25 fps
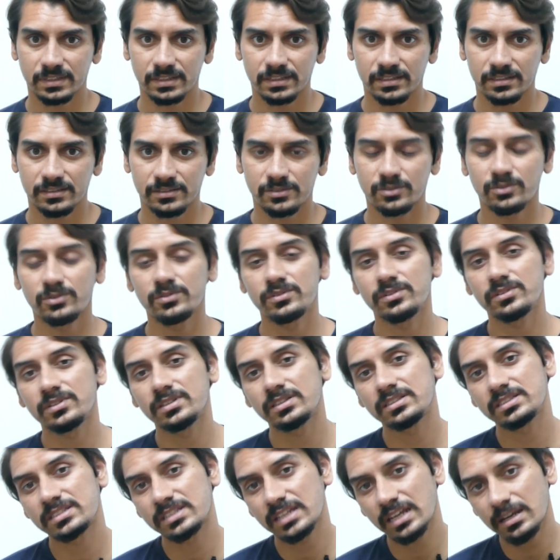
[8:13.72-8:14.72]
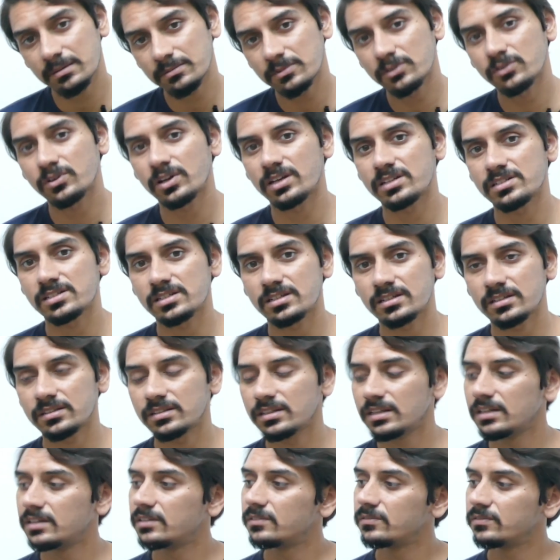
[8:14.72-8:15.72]
So the same
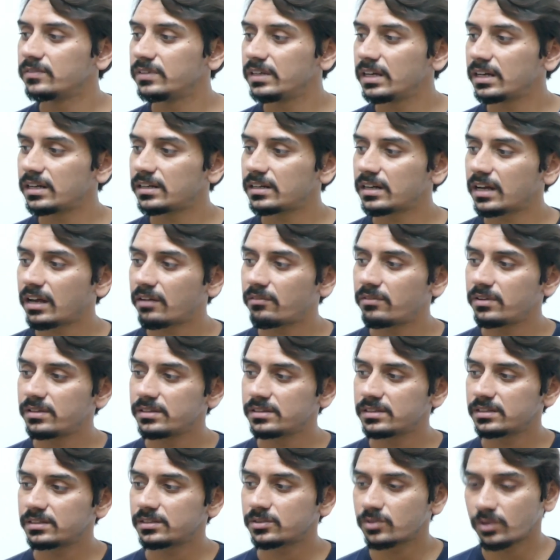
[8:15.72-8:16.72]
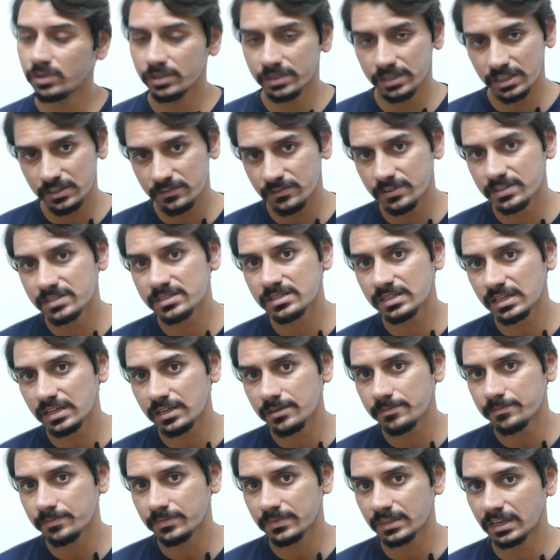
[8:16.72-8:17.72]
location we are having the 20 firstly,